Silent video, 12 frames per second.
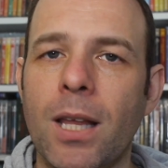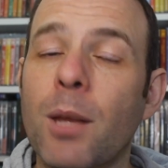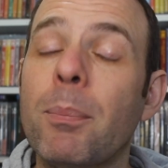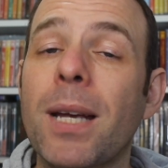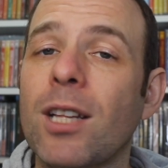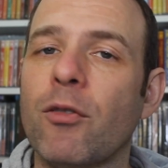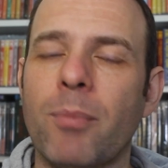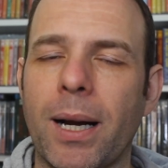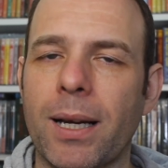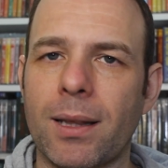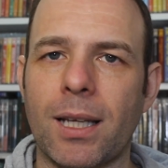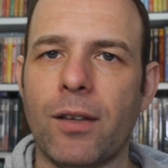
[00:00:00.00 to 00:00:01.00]
the bane of
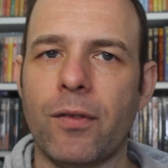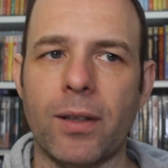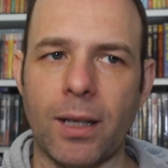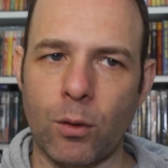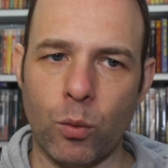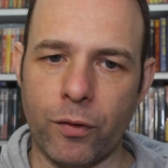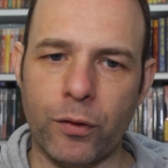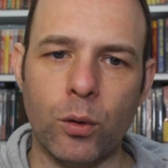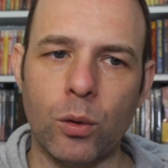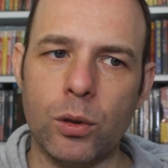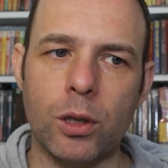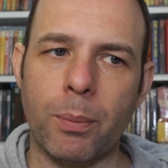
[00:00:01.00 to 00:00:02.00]
my life, and I
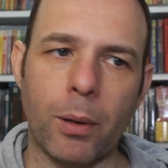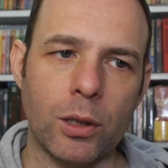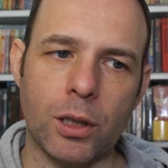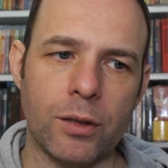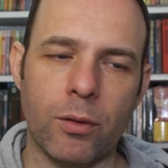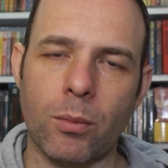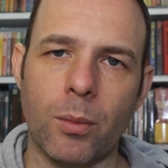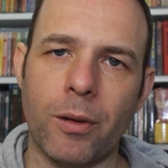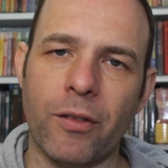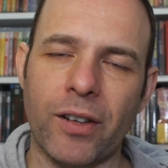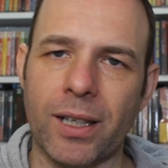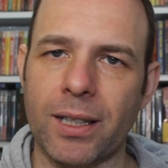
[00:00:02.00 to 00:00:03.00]
refuse to purchase from them
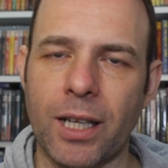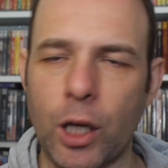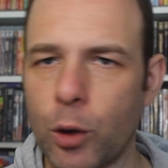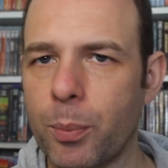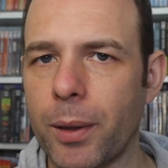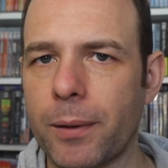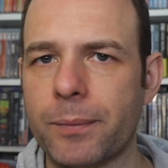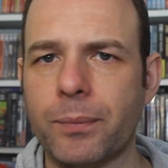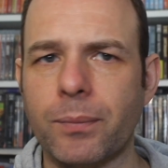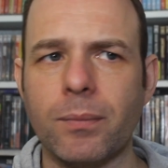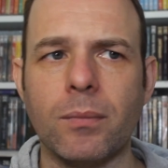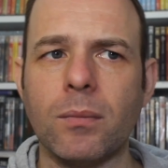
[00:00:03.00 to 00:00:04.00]
if I can help it,
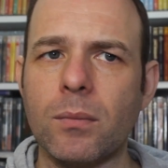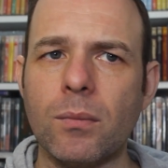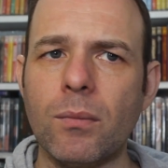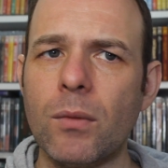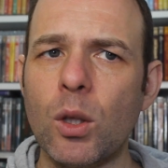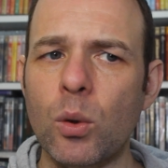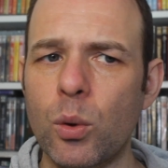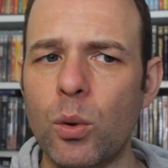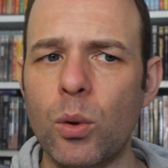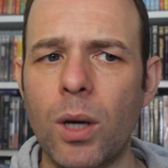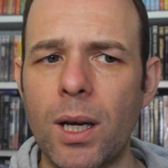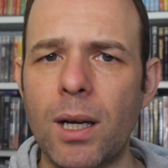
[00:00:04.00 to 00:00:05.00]

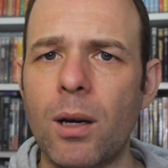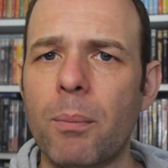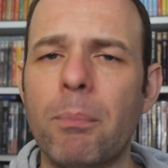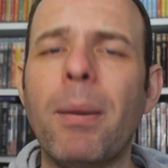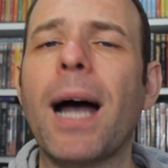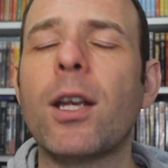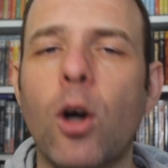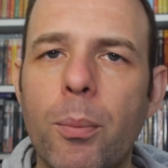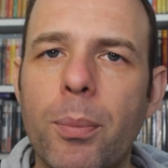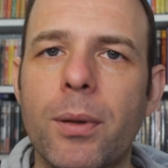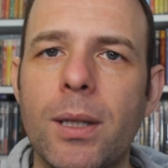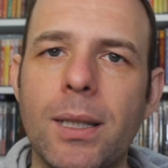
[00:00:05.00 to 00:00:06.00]
who buy
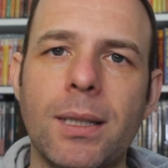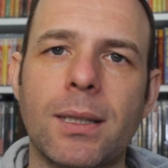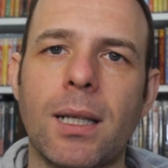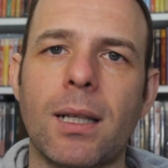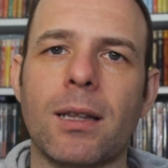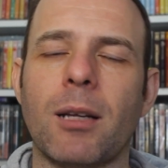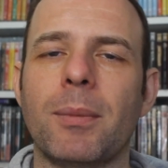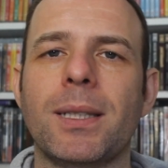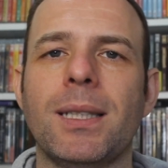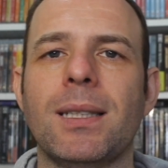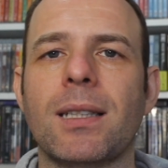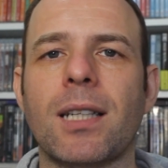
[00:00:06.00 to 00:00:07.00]
up these
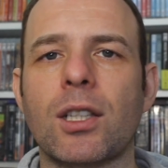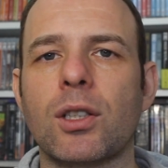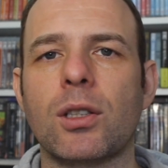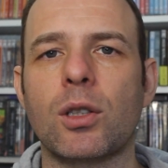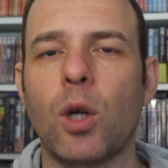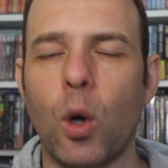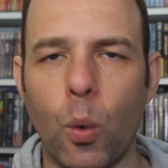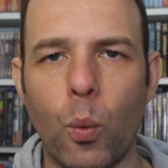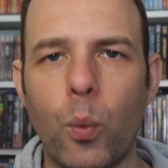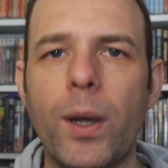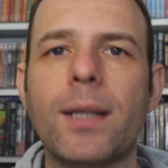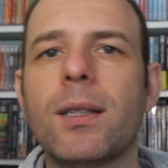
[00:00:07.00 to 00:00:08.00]
limited editions,
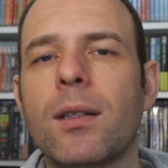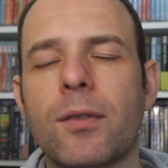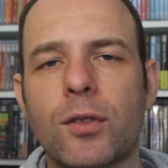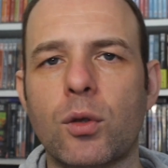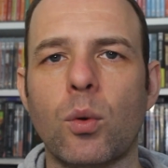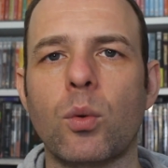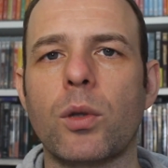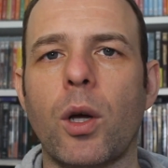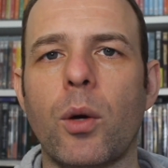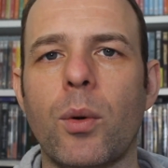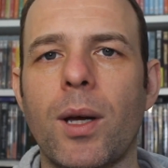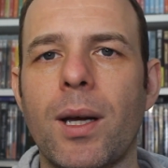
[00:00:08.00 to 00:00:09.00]
wait till they've sold
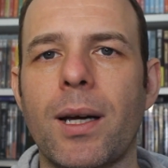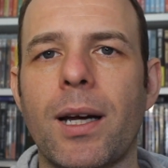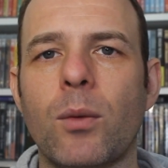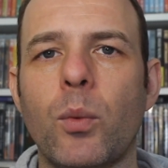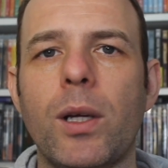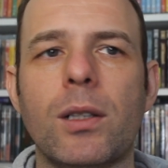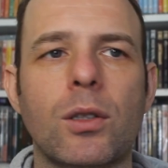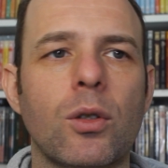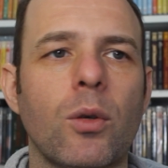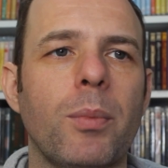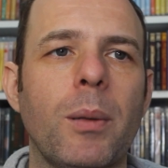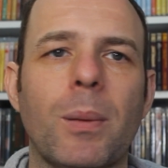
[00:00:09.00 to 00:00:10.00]
out, and wait
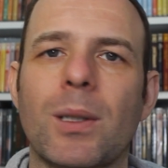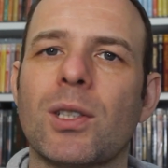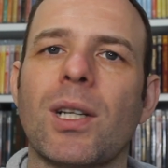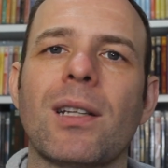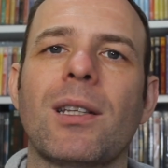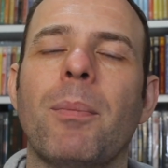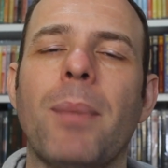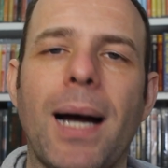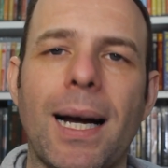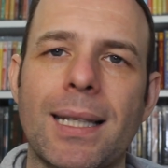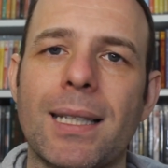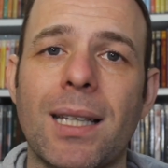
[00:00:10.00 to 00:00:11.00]
until people are starting to
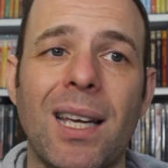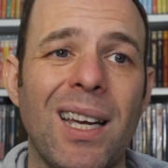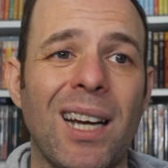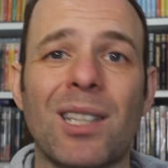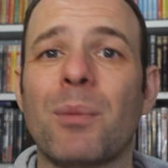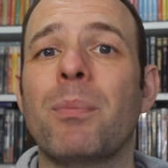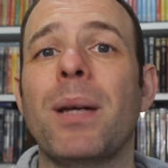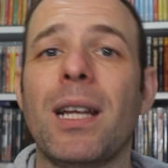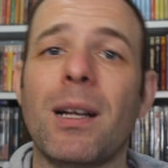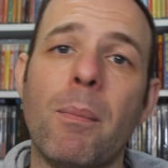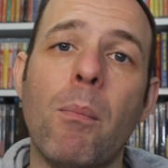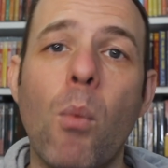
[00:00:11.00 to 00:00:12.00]
panic and are
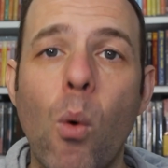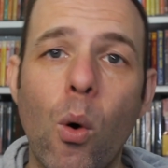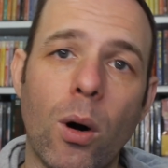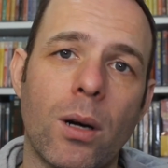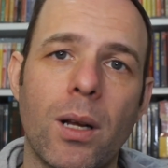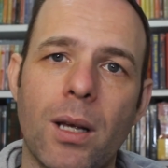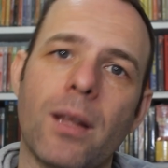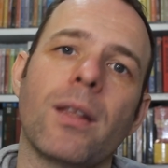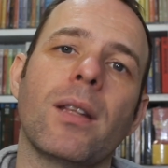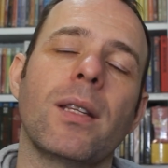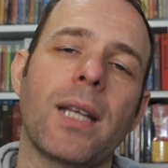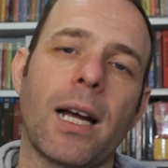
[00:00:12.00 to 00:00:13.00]
paying more
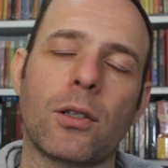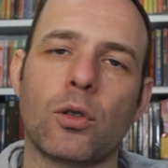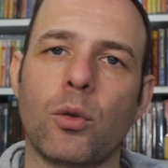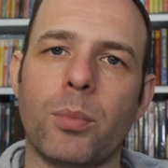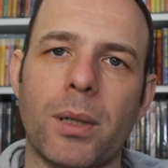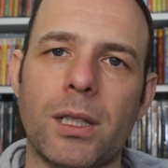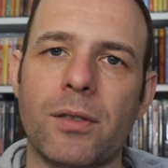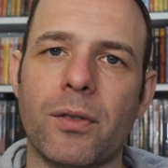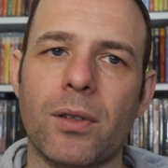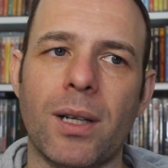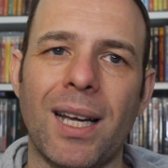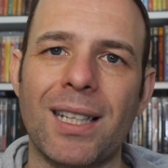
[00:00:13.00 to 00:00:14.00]
than the actual price
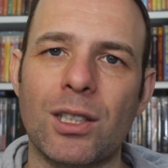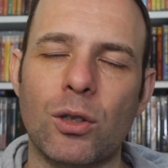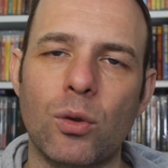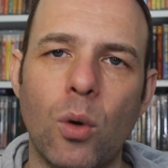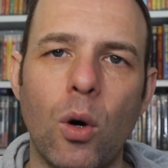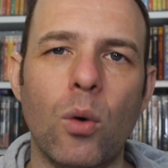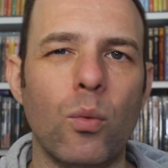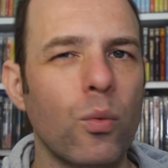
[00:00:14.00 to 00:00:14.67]
for it. And it's not